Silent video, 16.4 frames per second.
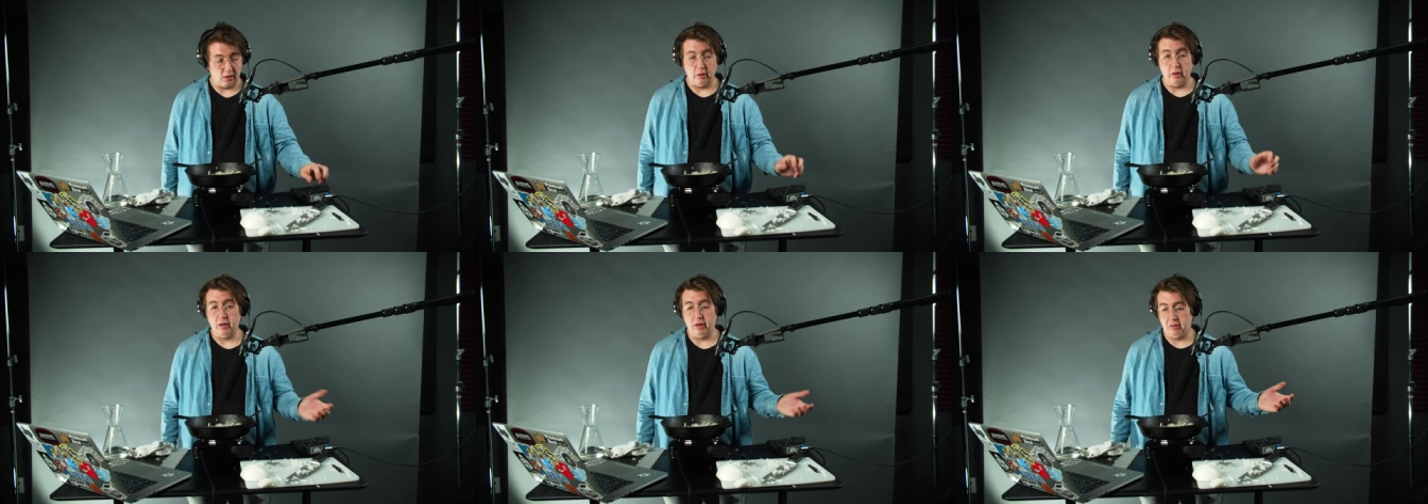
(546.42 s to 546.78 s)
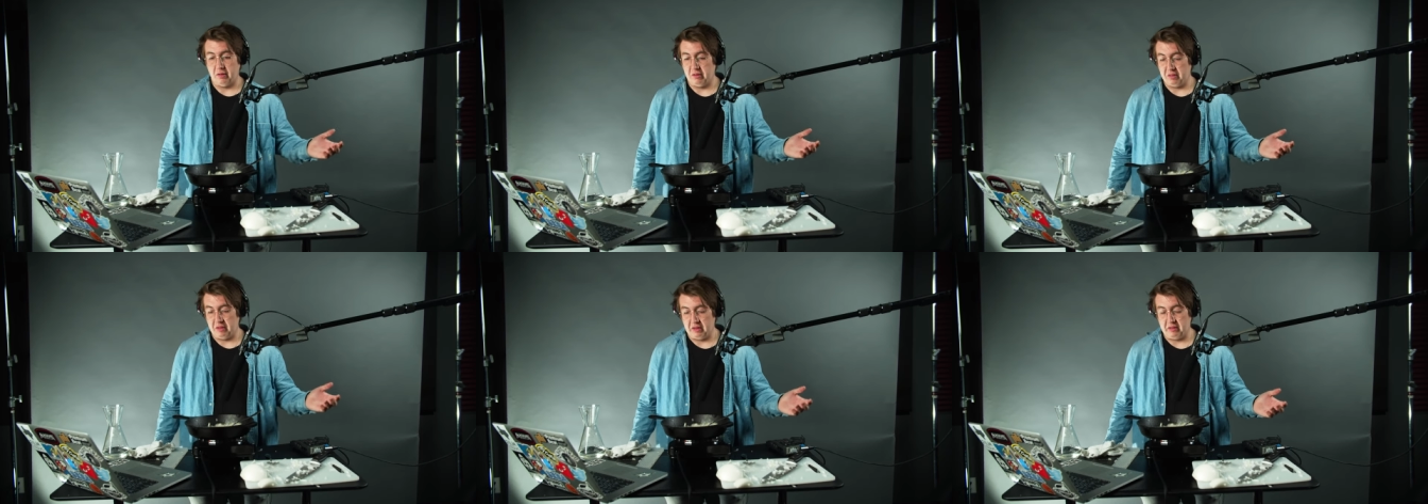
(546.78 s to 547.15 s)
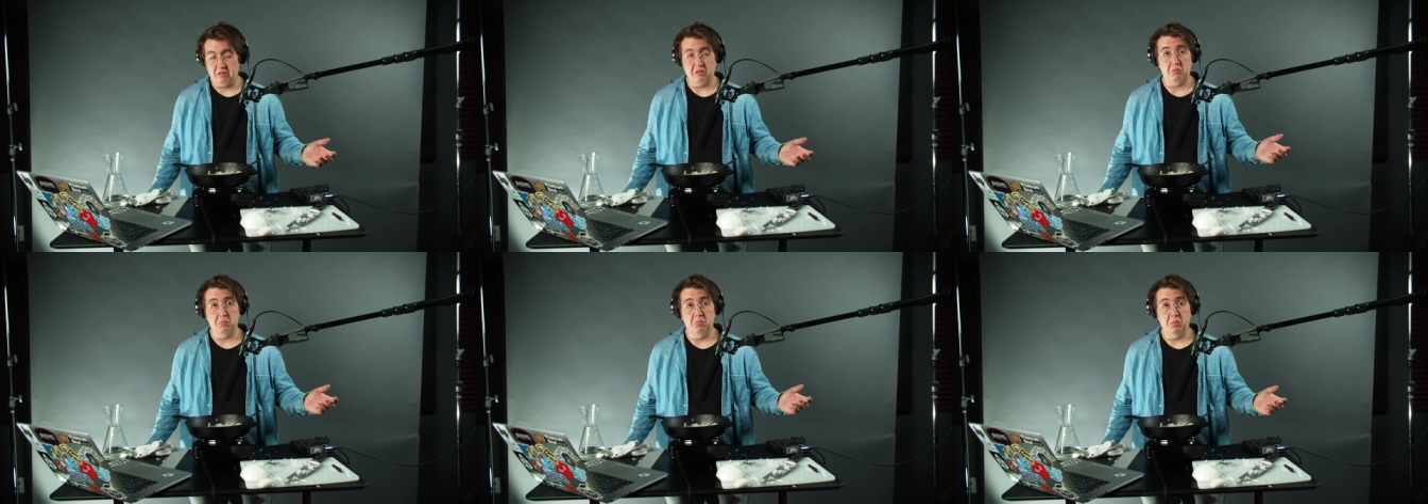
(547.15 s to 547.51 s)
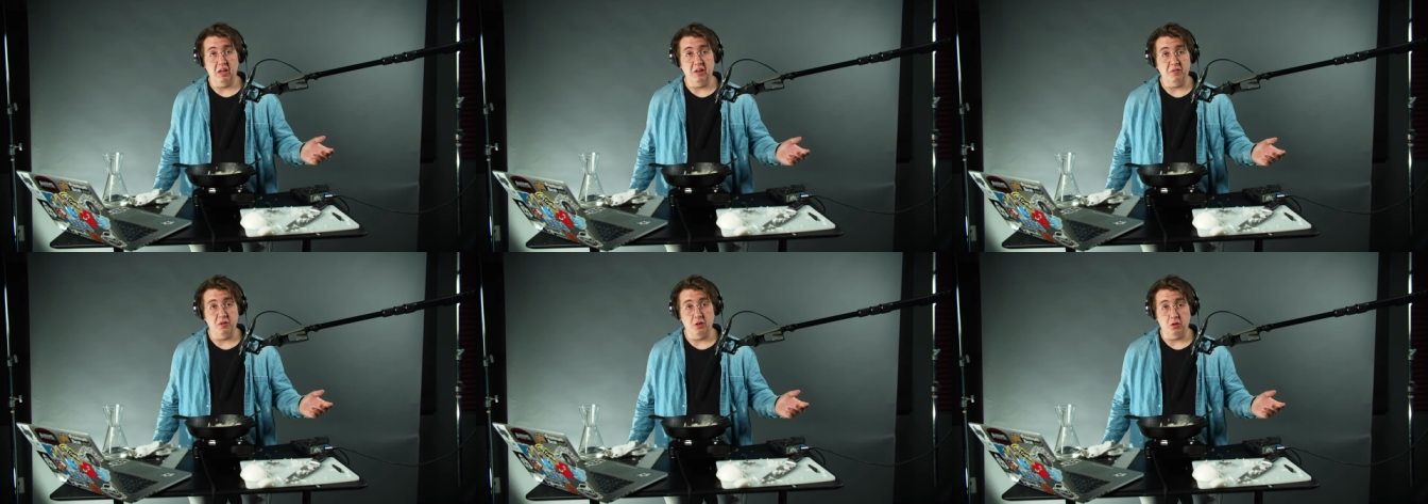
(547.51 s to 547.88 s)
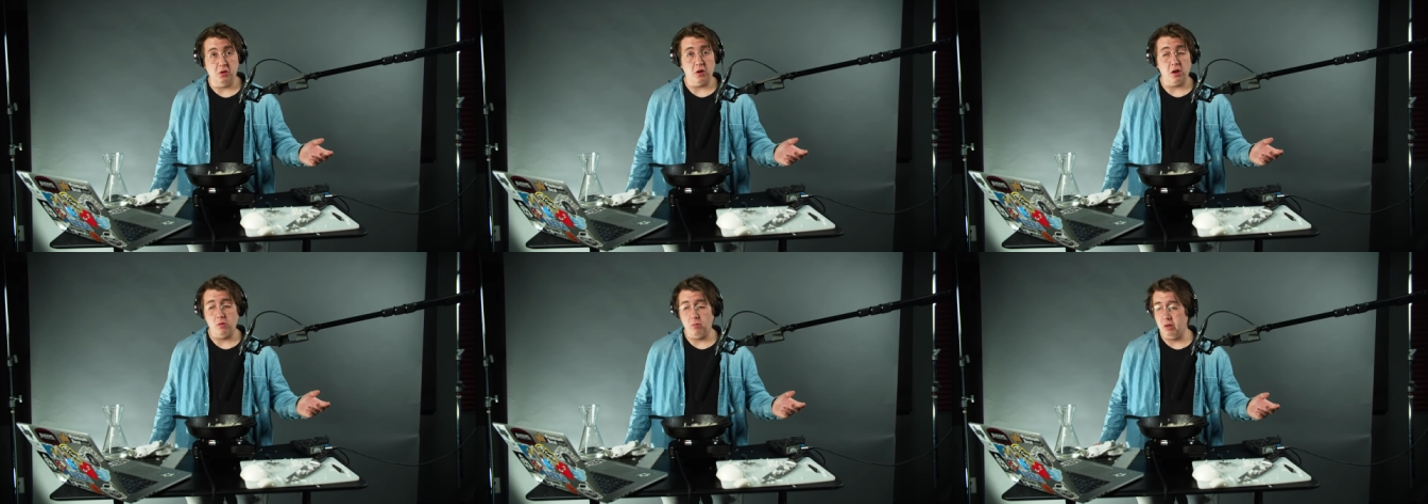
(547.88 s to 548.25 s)
All right, I think that's it for the
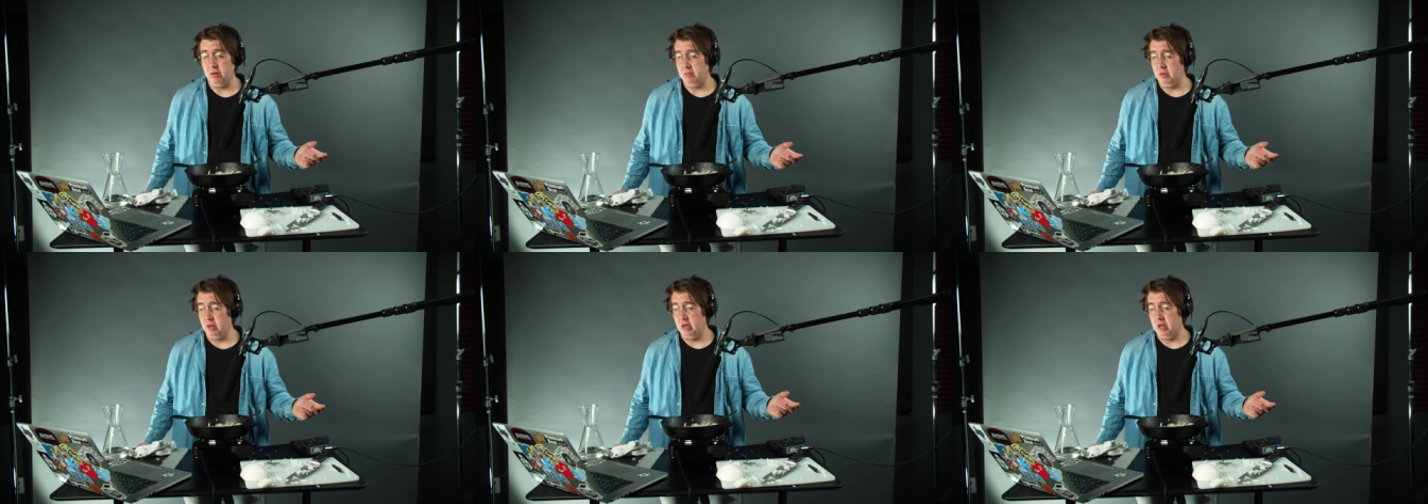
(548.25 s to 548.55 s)
cooking one.